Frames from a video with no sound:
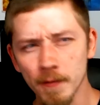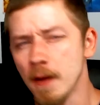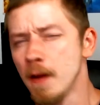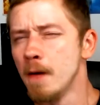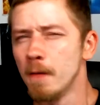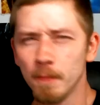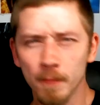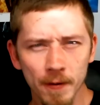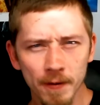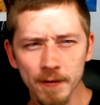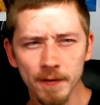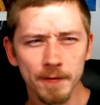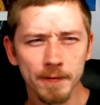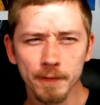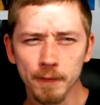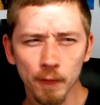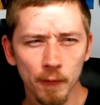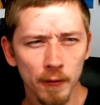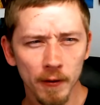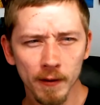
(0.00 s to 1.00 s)
with a
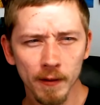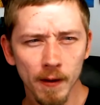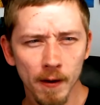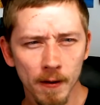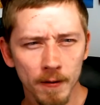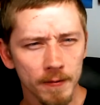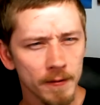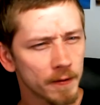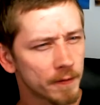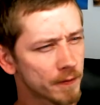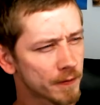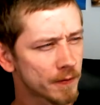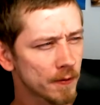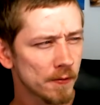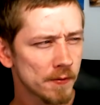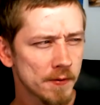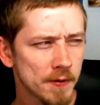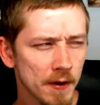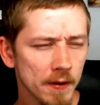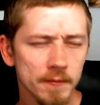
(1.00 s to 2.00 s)
storyline that
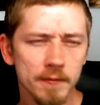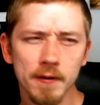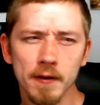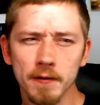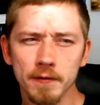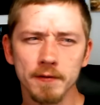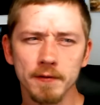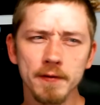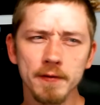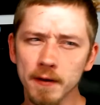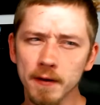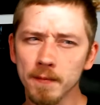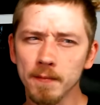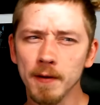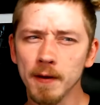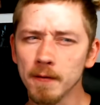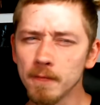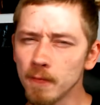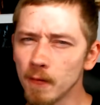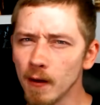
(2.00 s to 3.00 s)
starts out not
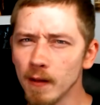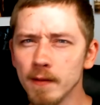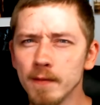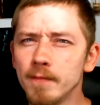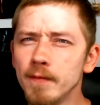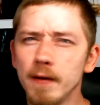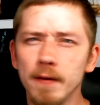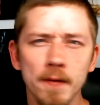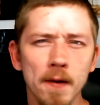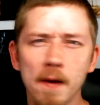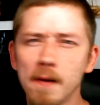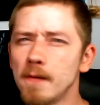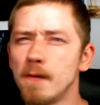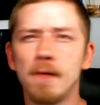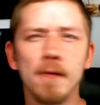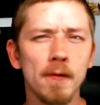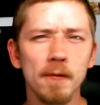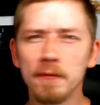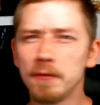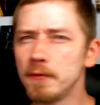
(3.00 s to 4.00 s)
seeming relevant at
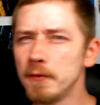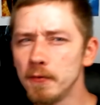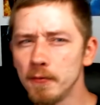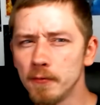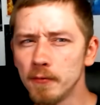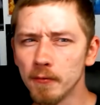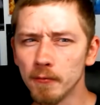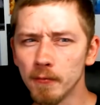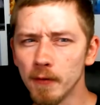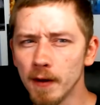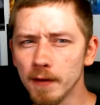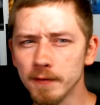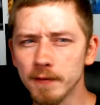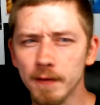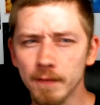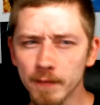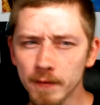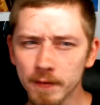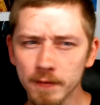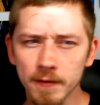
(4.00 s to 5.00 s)
all to the rest
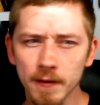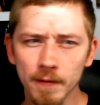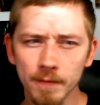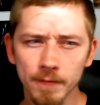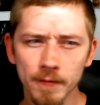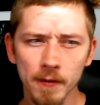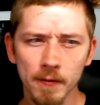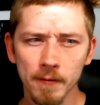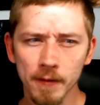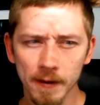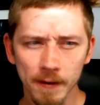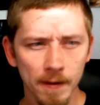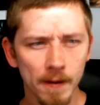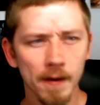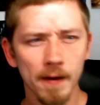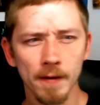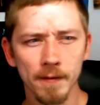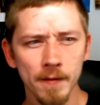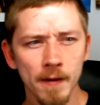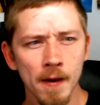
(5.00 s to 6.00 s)
of the stuff going
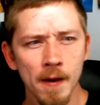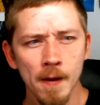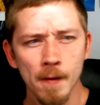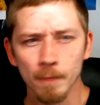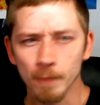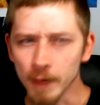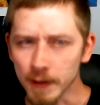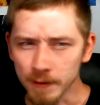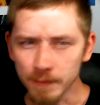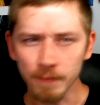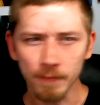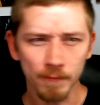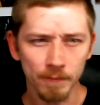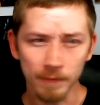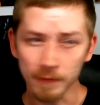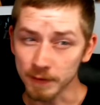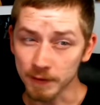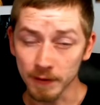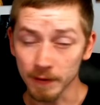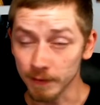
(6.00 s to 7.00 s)
on.
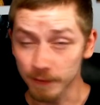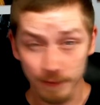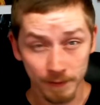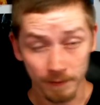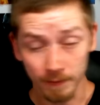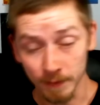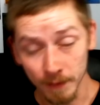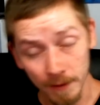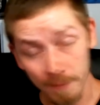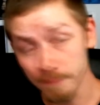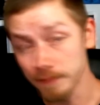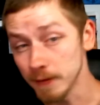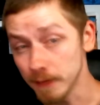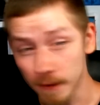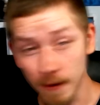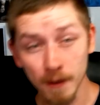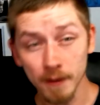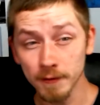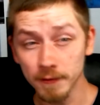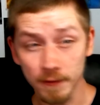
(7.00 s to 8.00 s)
She lives in
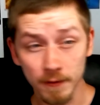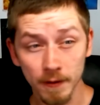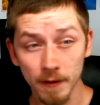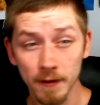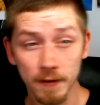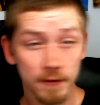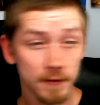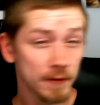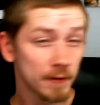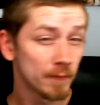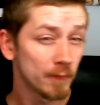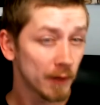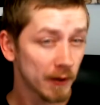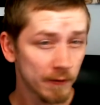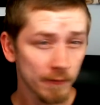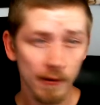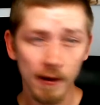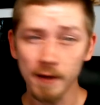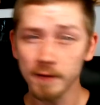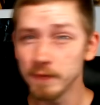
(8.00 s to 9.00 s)
isolation. We
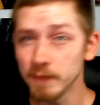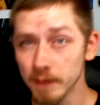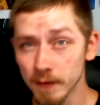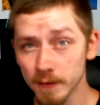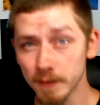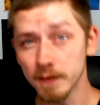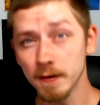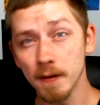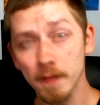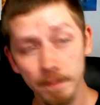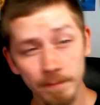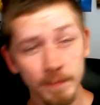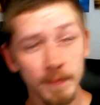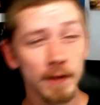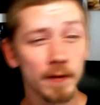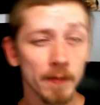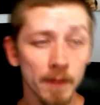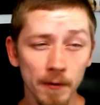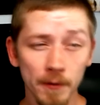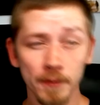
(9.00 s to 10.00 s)
gradually come to
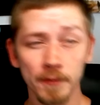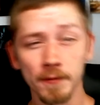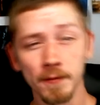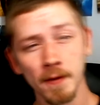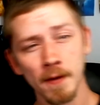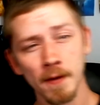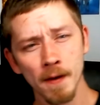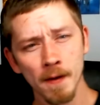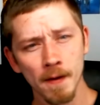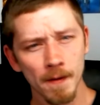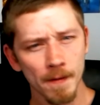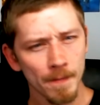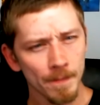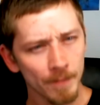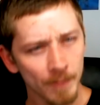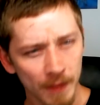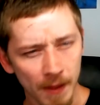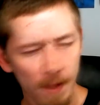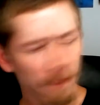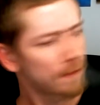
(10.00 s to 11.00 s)
learn
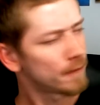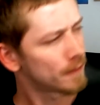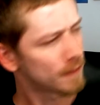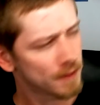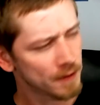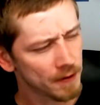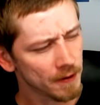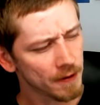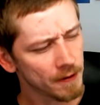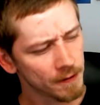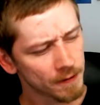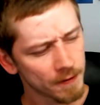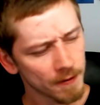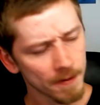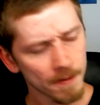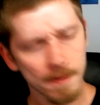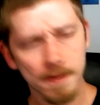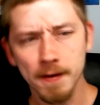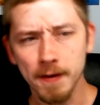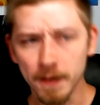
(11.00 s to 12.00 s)
that she is a
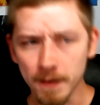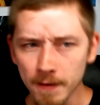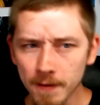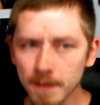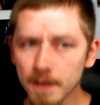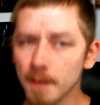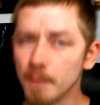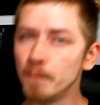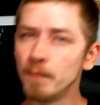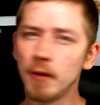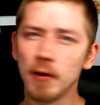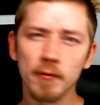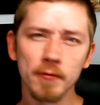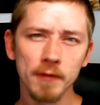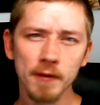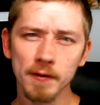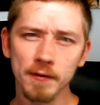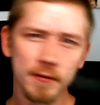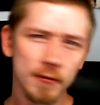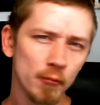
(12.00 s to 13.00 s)
key
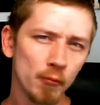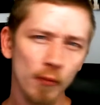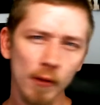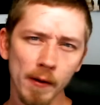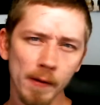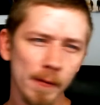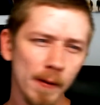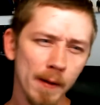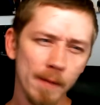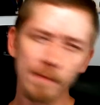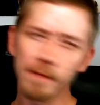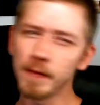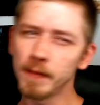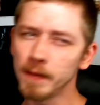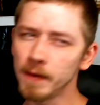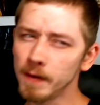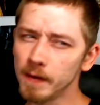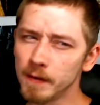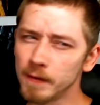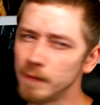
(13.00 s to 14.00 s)
component to where
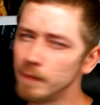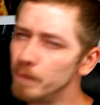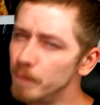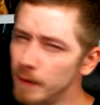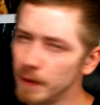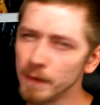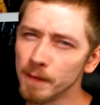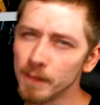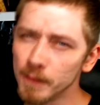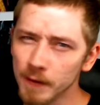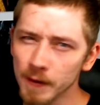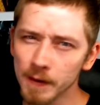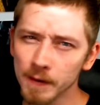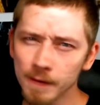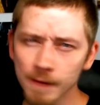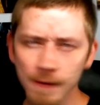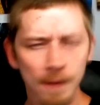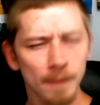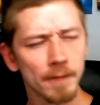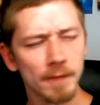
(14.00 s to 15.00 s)
everything is
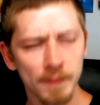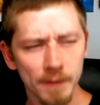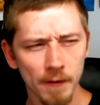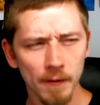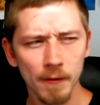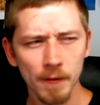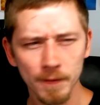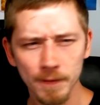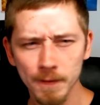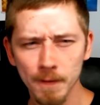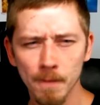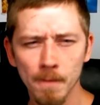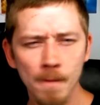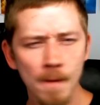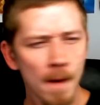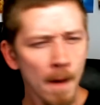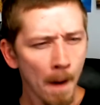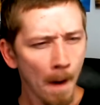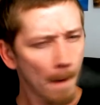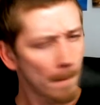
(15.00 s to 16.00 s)
building. There is also
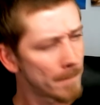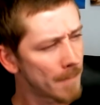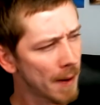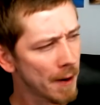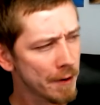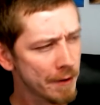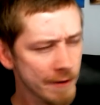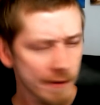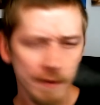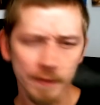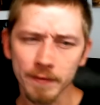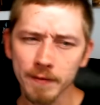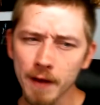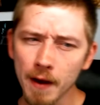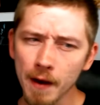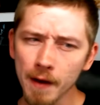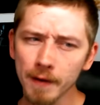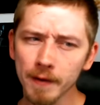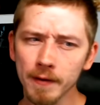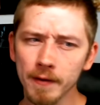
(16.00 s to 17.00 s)
a main
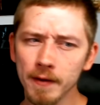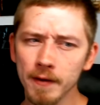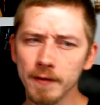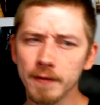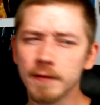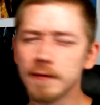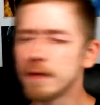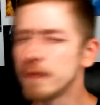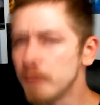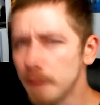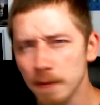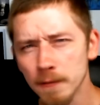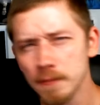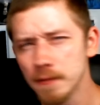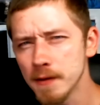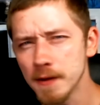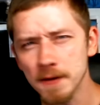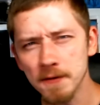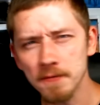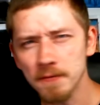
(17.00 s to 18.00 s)
antagonist
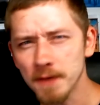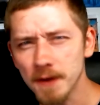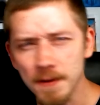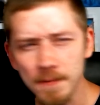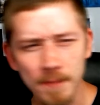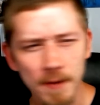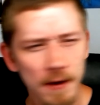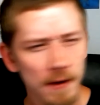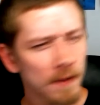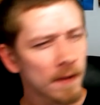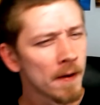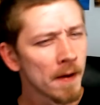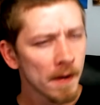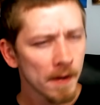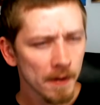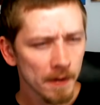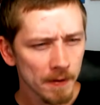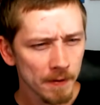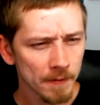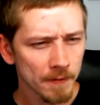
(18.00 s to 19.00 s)
slowly creeping
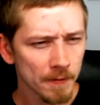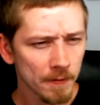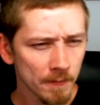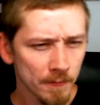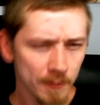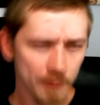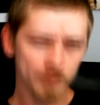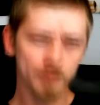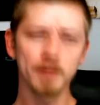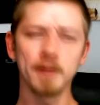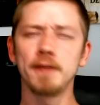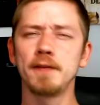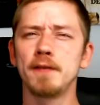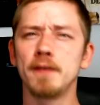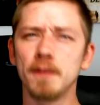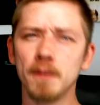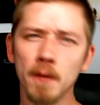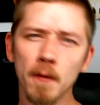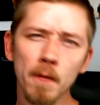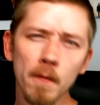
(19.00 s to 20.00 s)
into
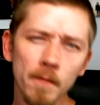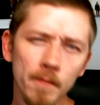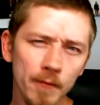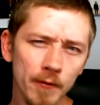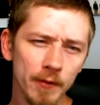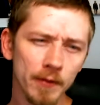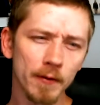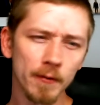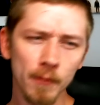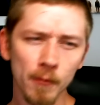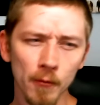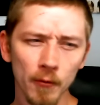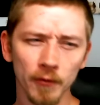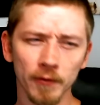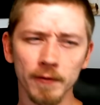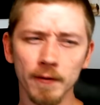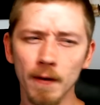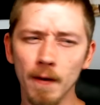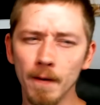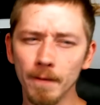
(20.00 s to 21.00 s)
position over the
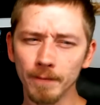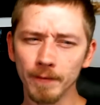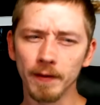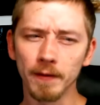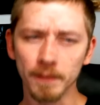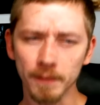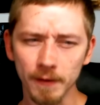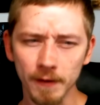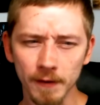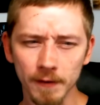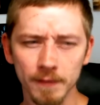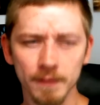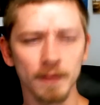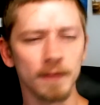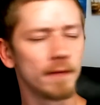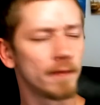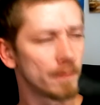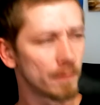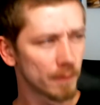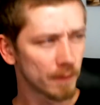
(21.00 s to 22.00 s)
course of the
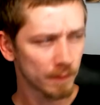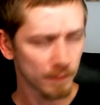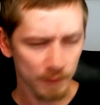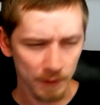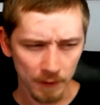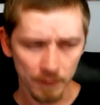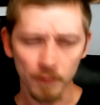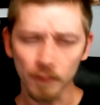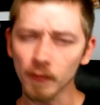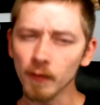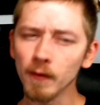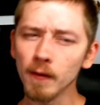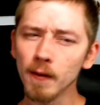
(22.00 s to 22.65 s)
season, General